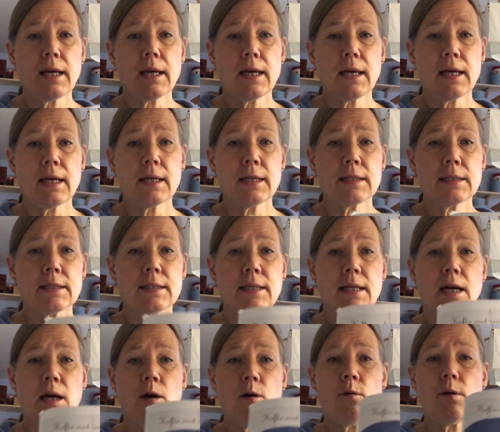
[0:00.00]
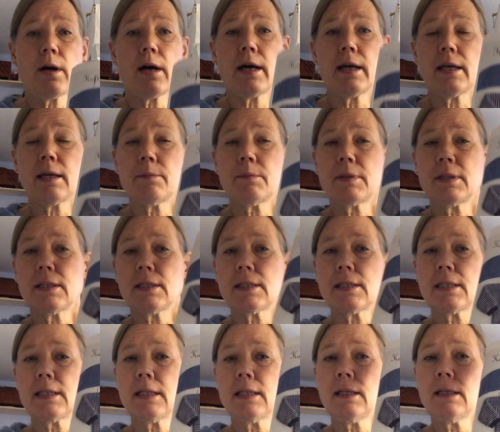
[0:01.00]
And now I am
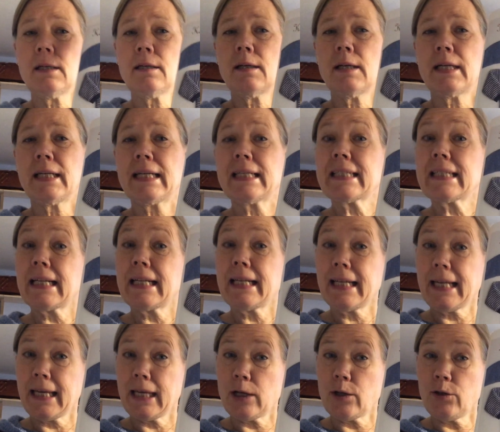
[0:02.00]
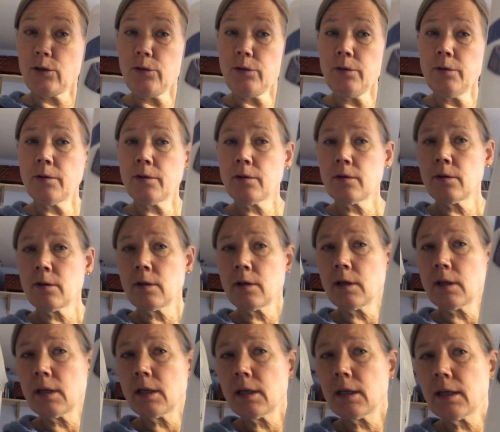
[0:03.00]
knitting little Leon,
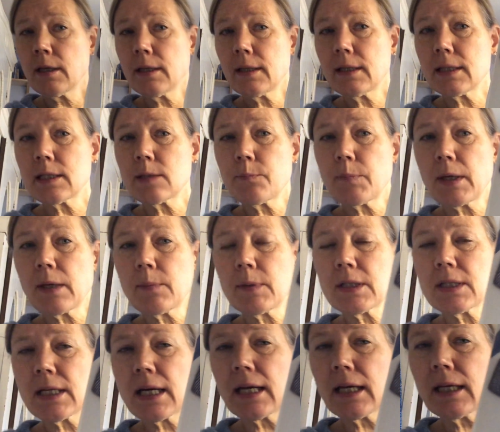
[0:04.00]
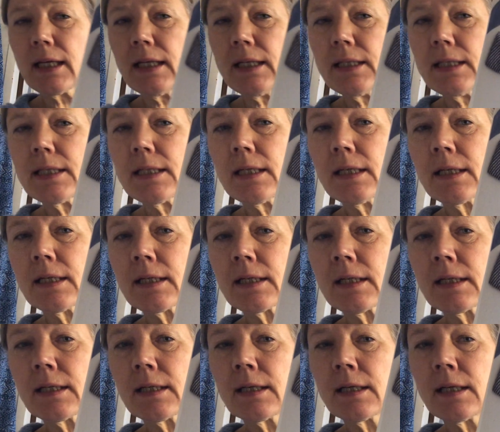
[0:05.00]
this baby jacket,
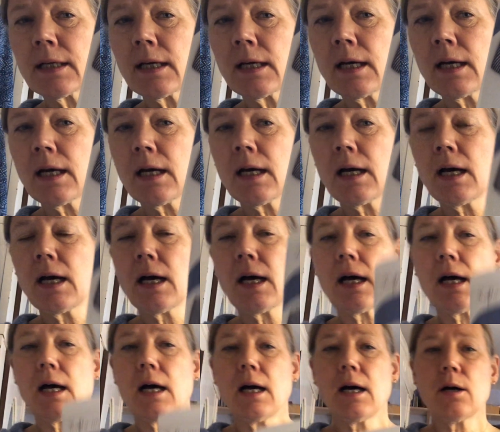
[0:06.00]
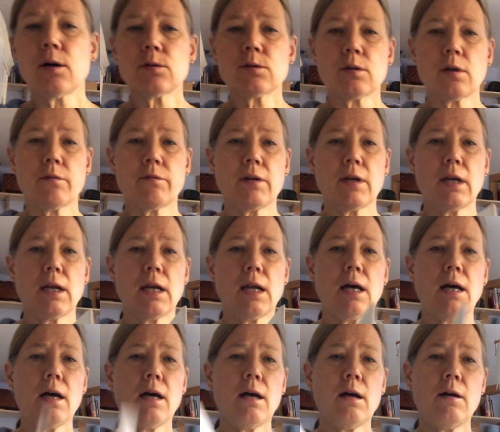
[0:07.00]
out of a
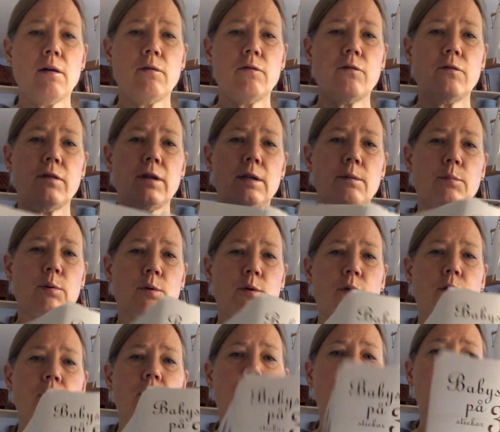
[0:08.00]
lovely book